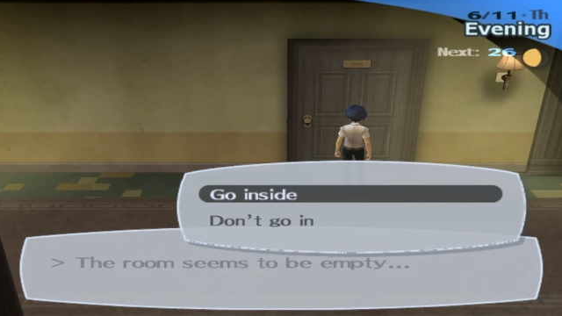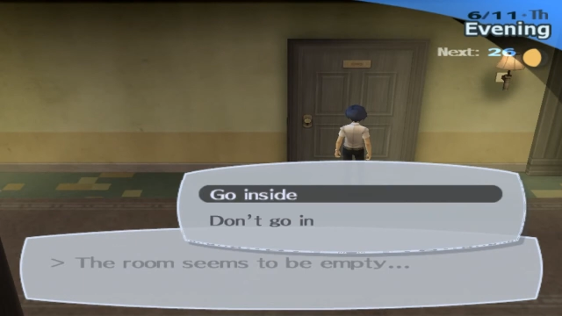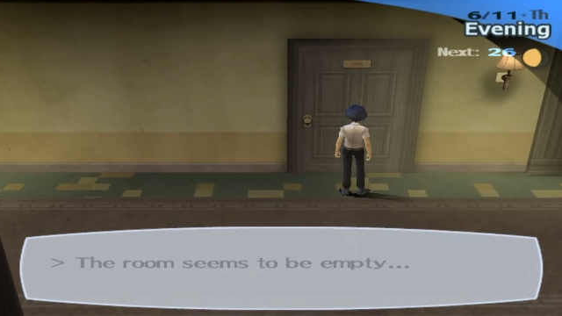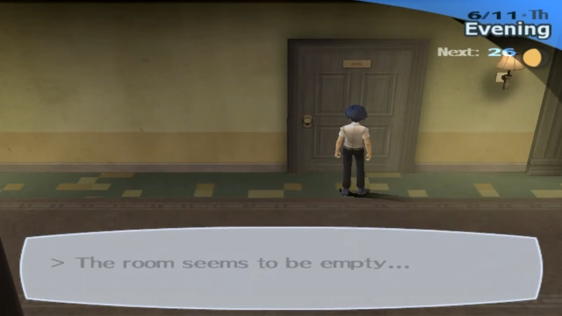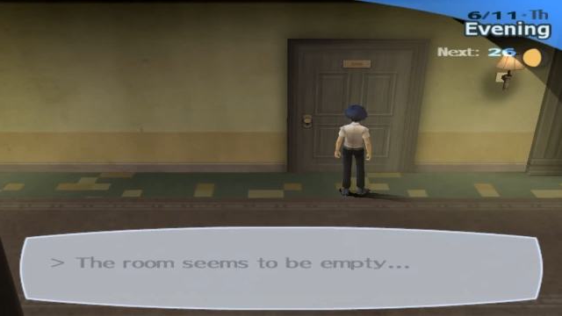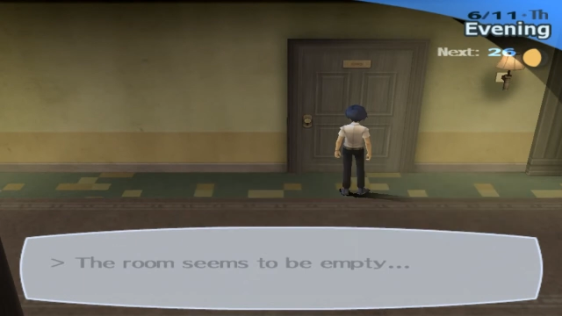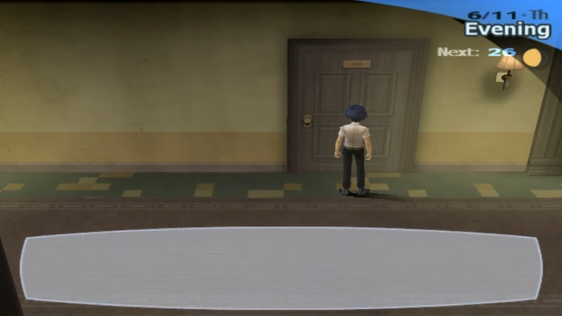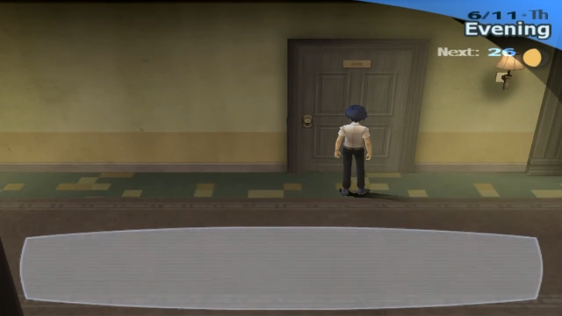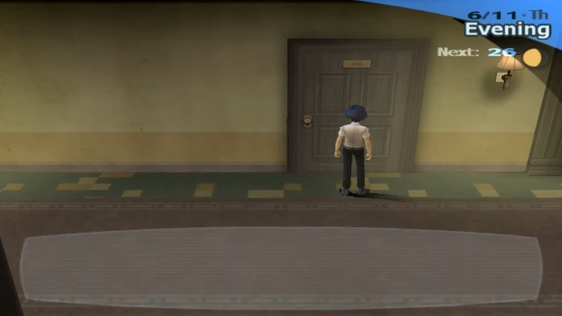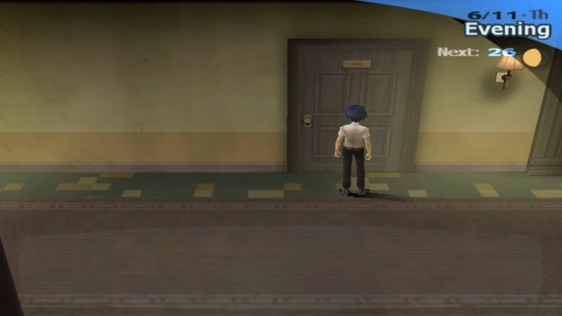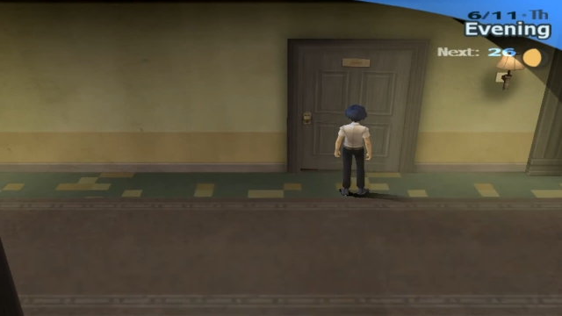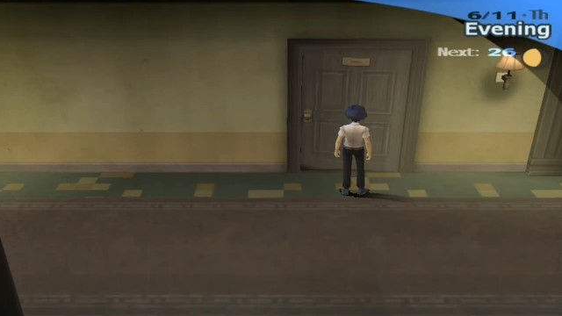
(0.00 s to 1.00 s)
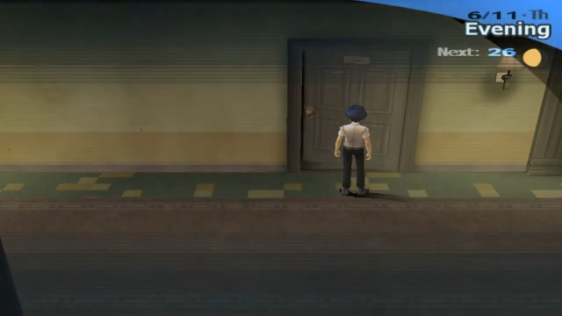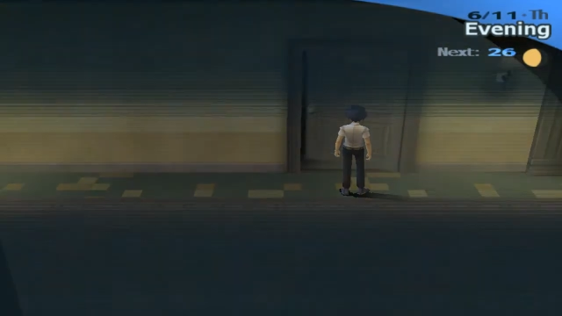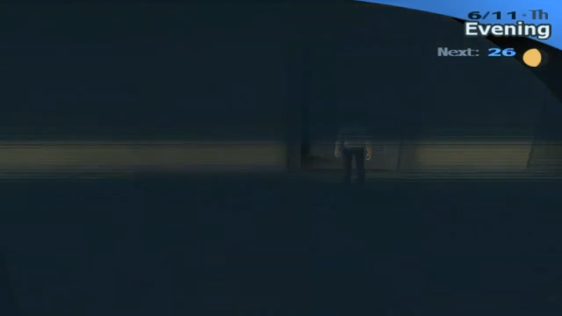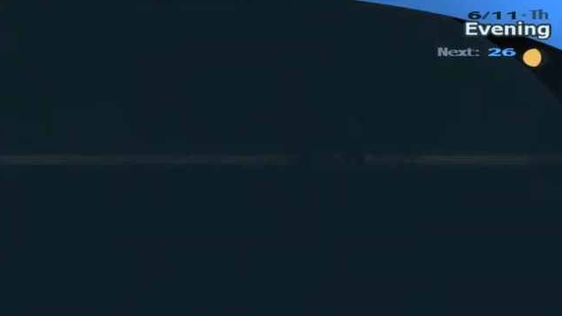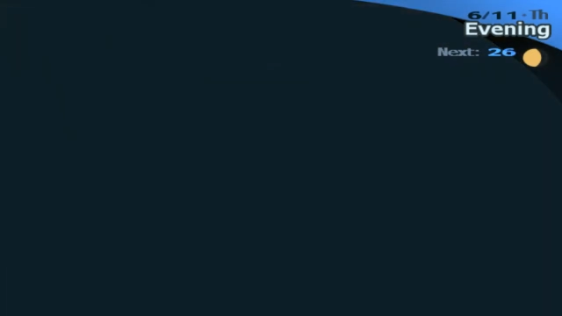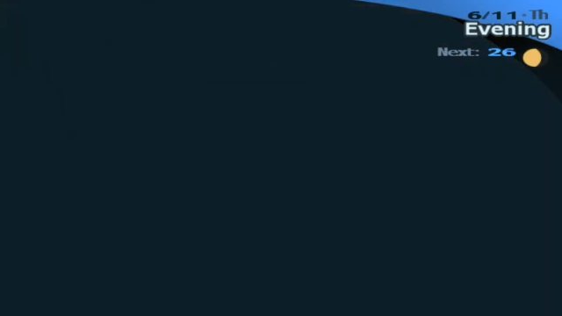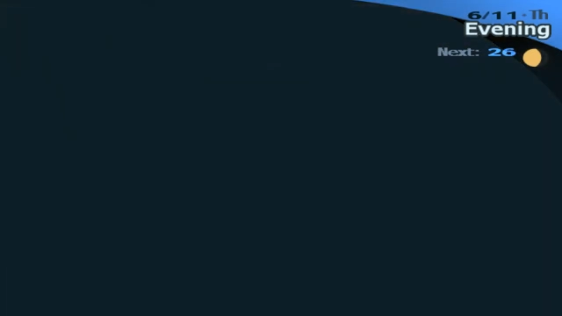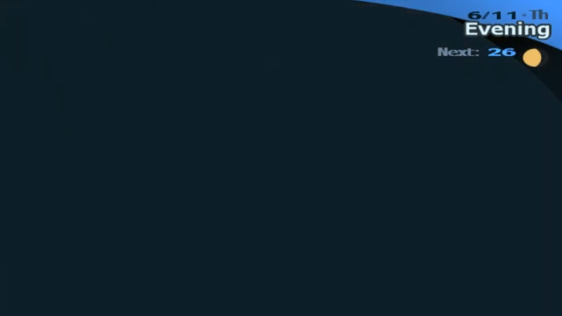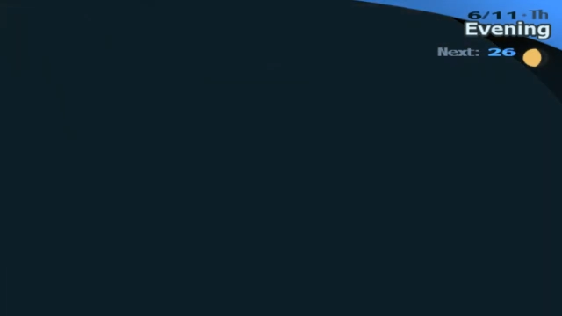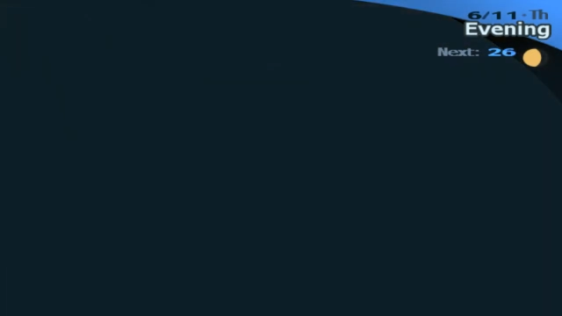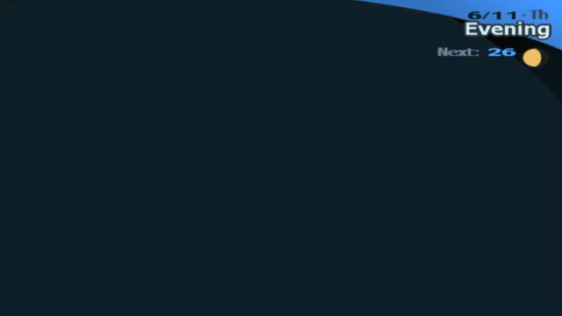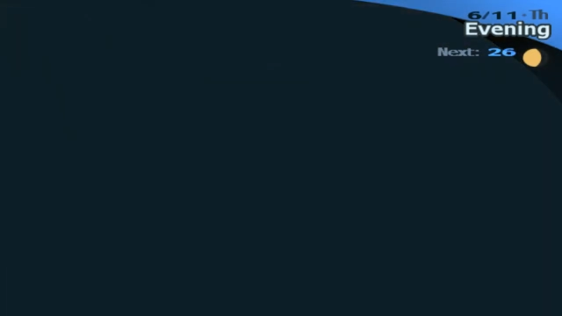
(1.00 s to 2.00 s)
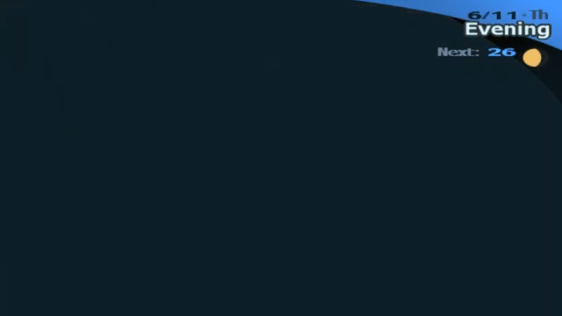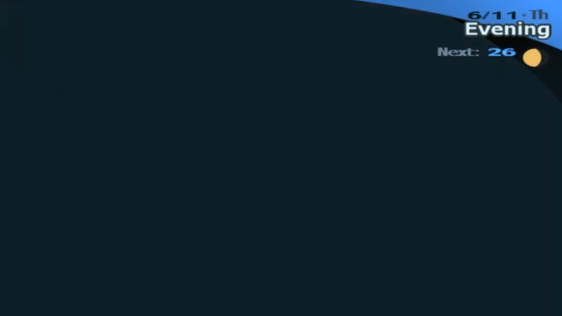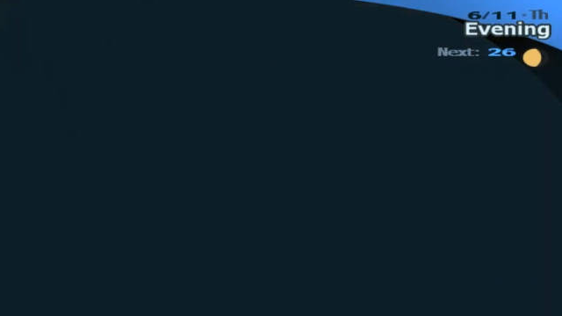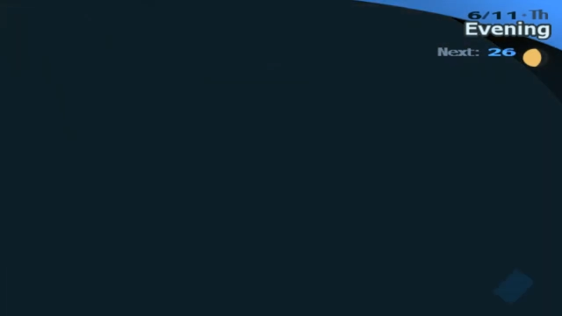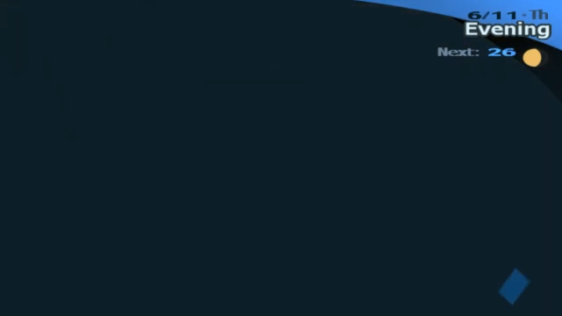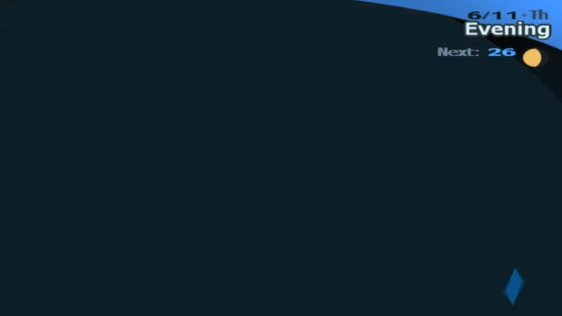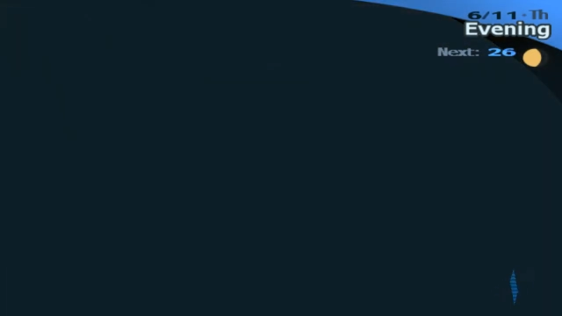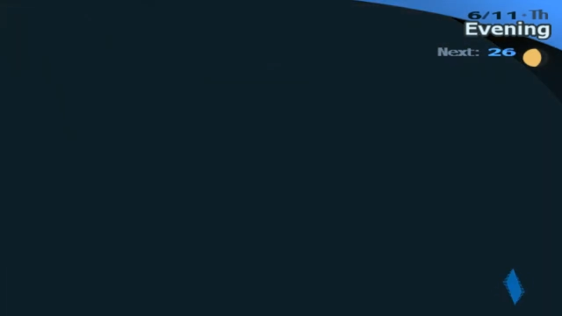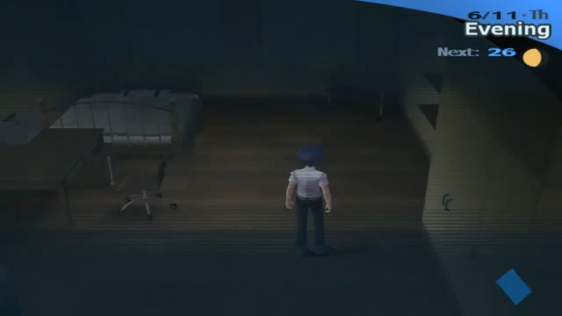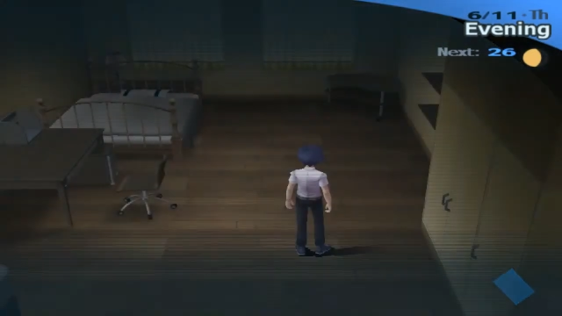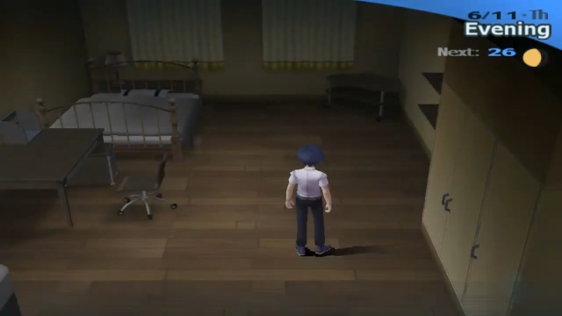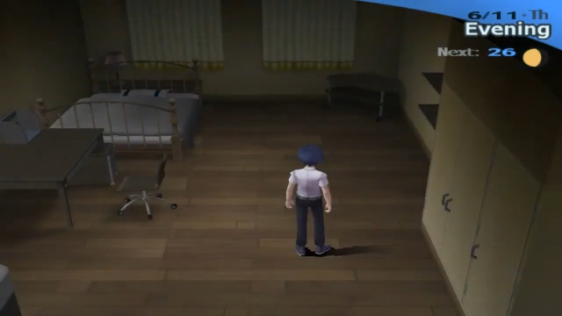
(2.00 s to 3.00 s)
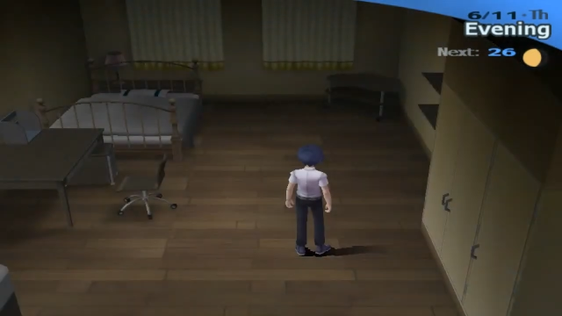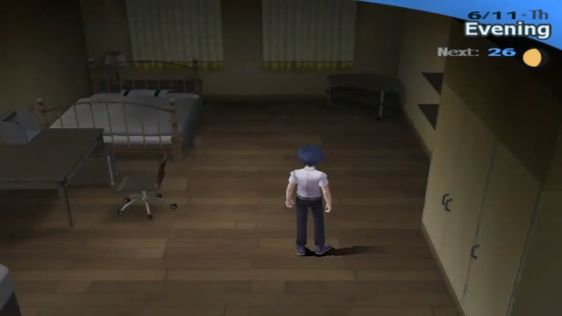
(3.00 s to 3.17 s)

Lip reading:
Nobody's mouth can be seen.